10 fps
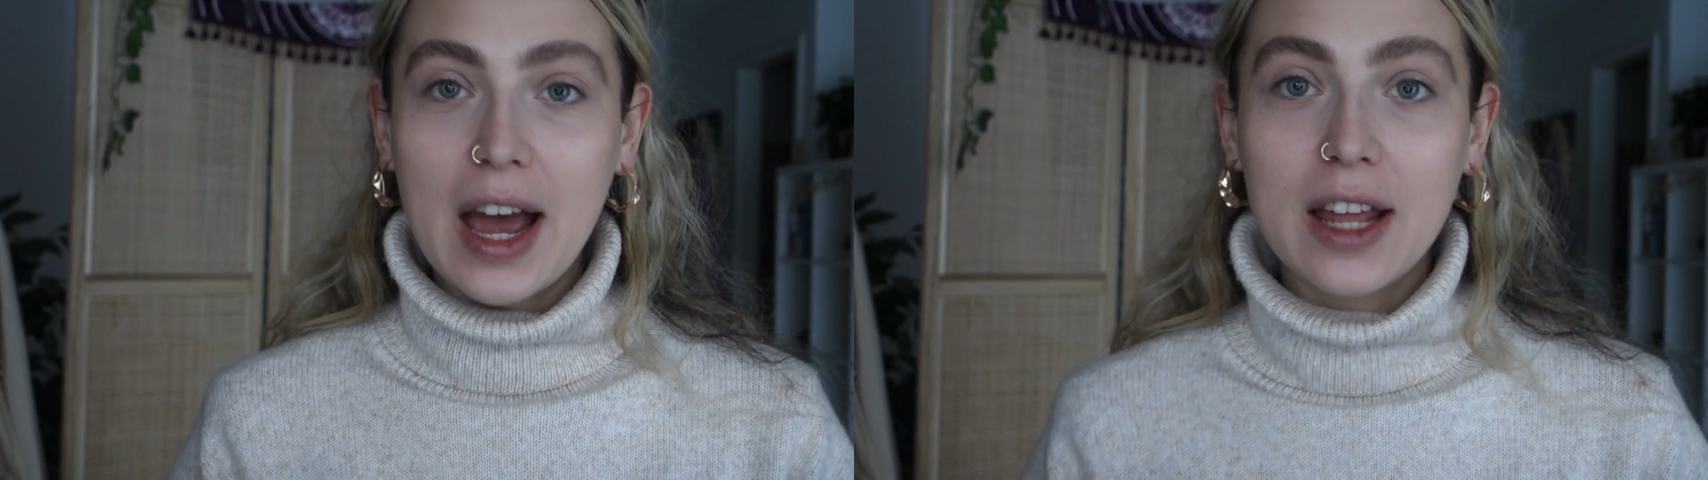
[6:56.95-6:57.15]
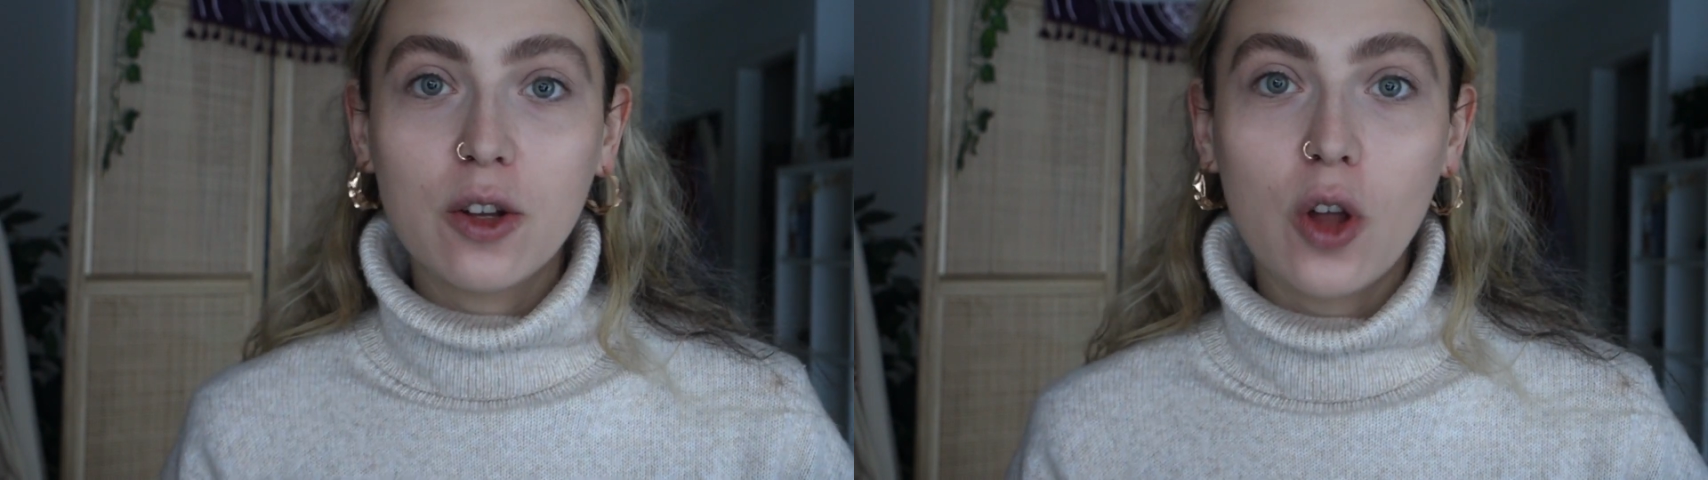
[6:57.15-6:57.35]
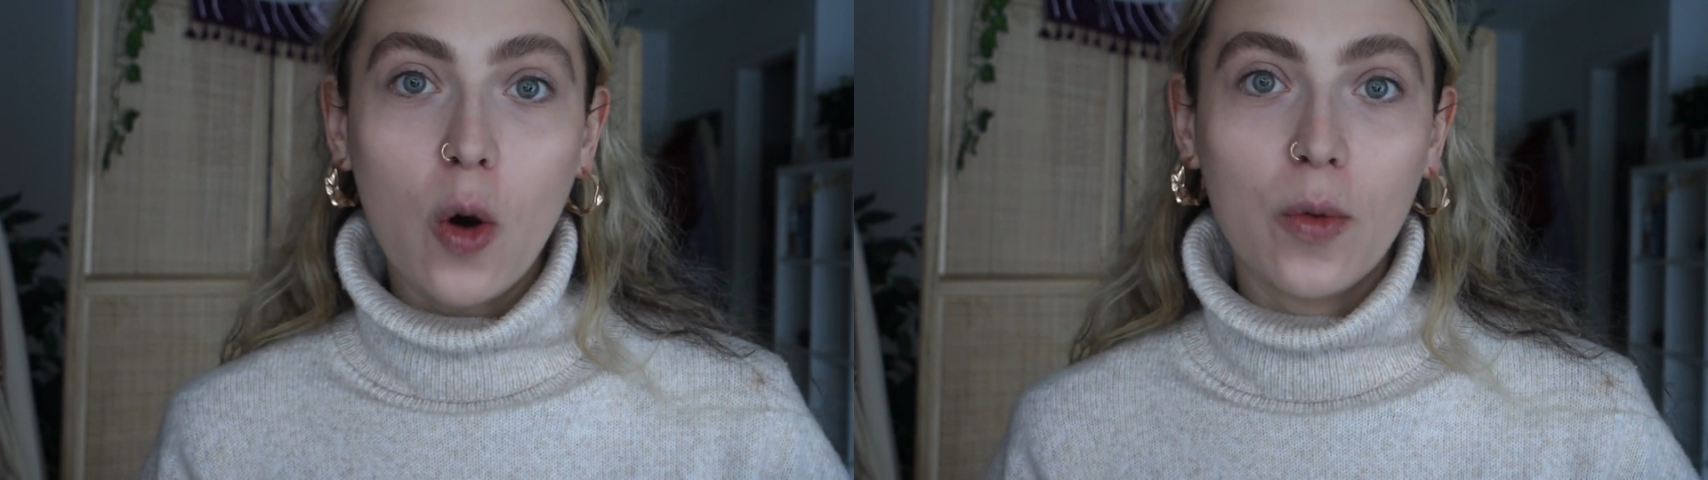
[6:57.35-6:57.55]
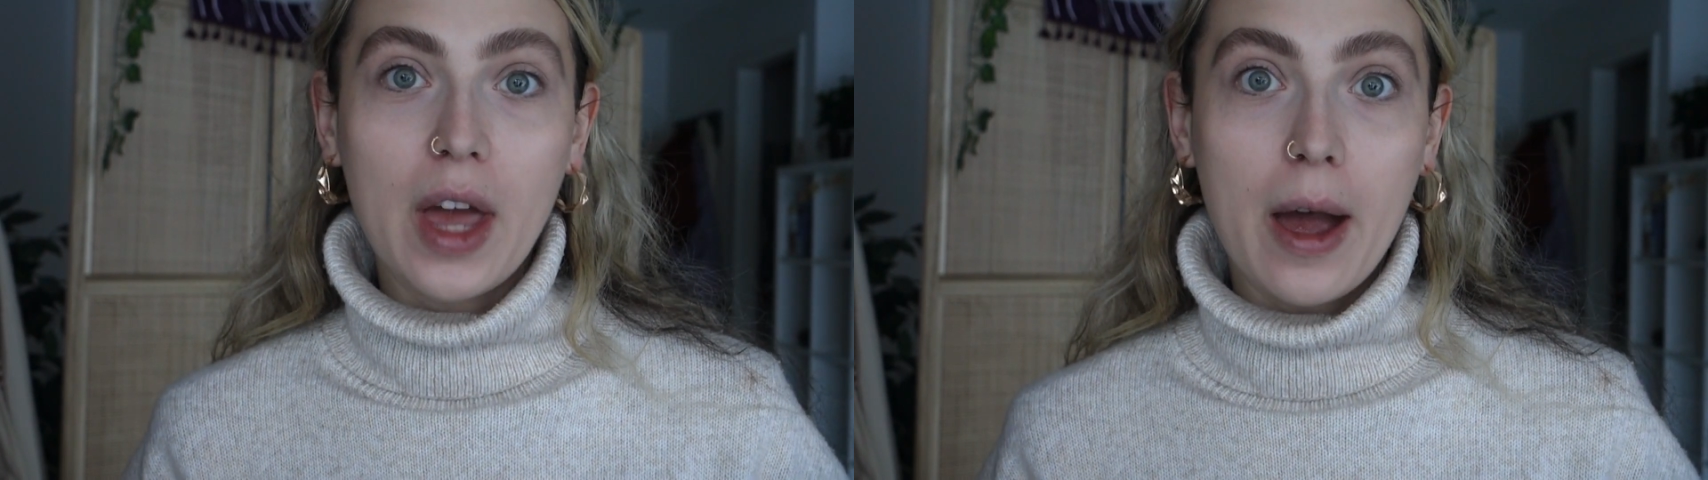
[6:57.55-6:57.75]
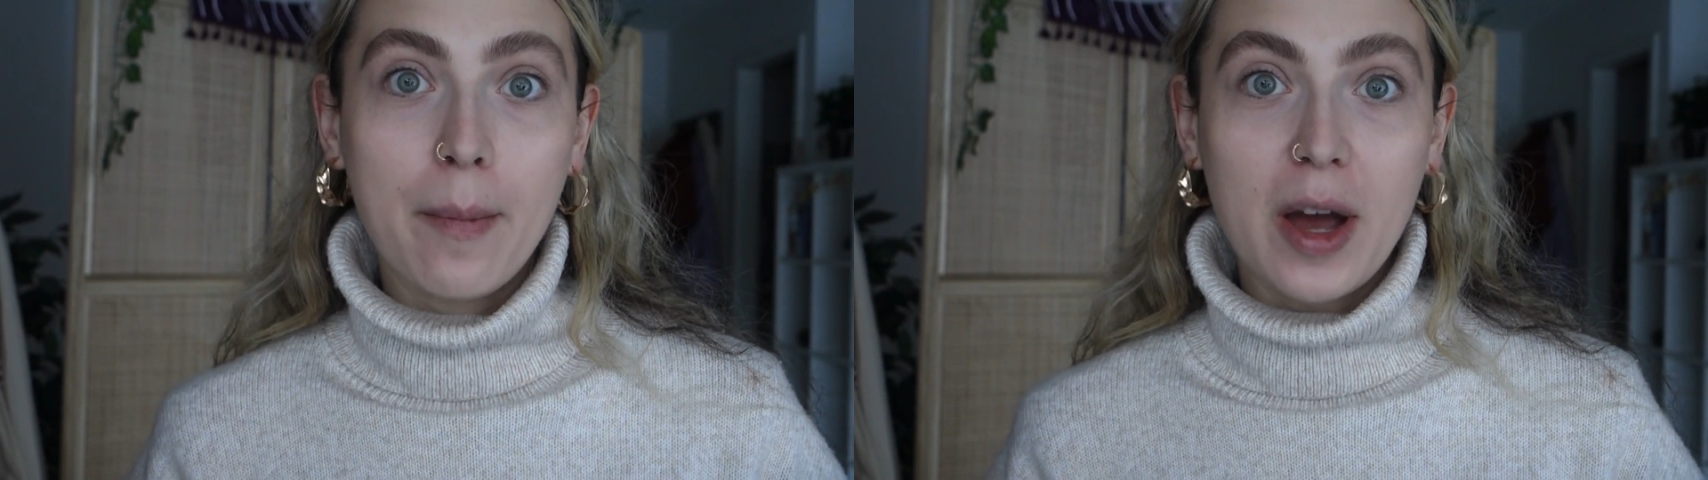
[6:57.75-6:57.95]
I don't own
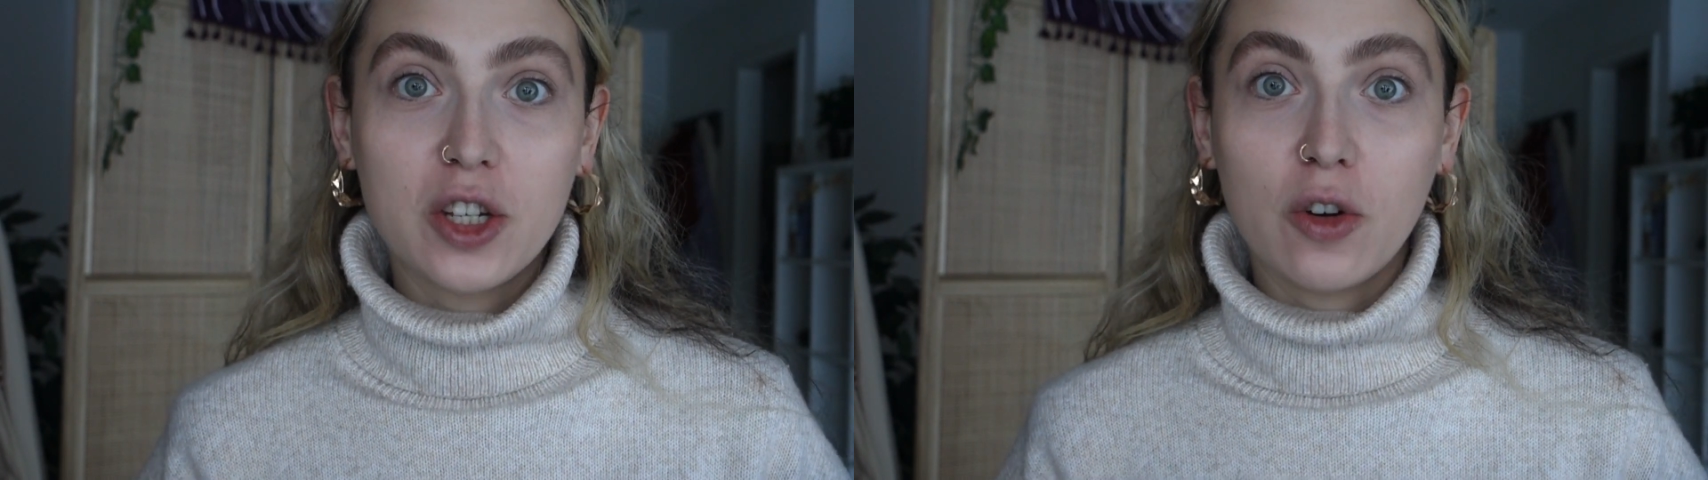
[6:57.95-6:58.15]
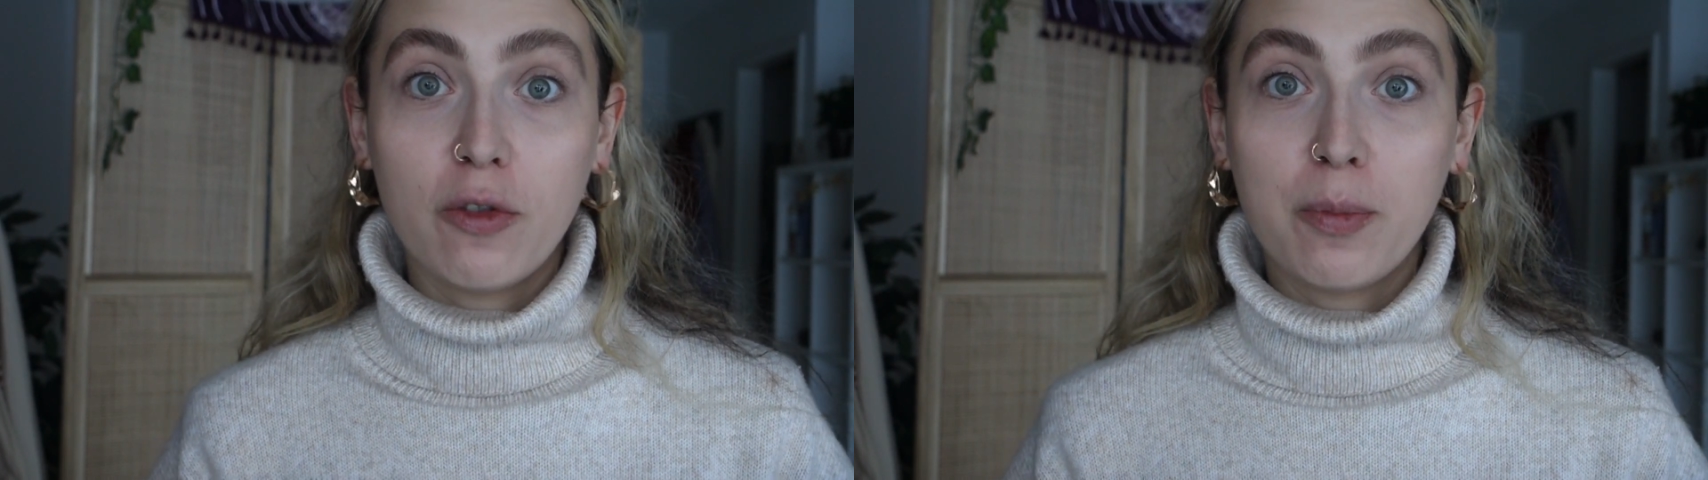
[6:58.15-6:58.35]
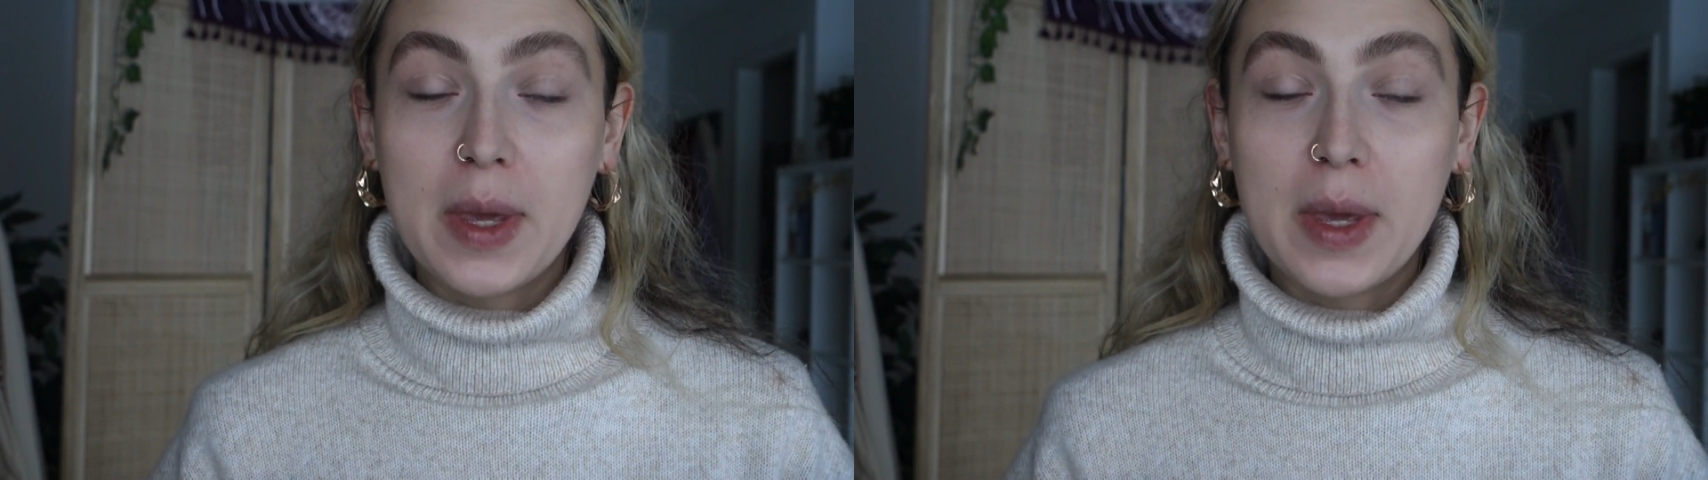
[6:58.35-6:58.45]
that much of